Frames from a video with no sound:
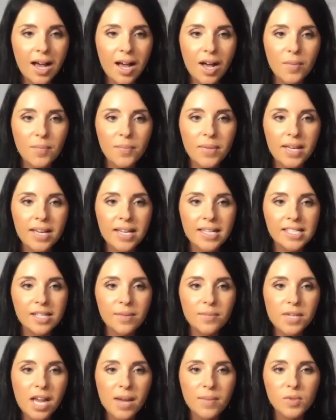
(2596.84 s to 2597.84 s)
Because
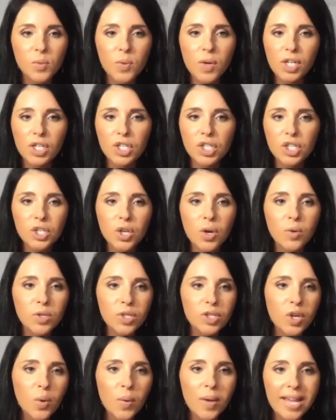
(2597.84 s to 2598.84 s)
sometimes we are so
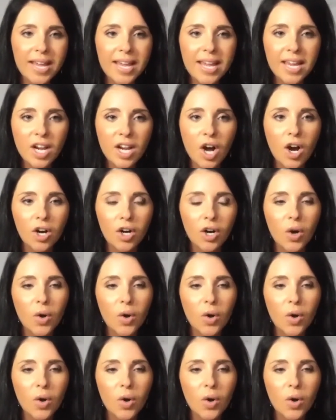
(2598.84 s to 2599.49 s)
in our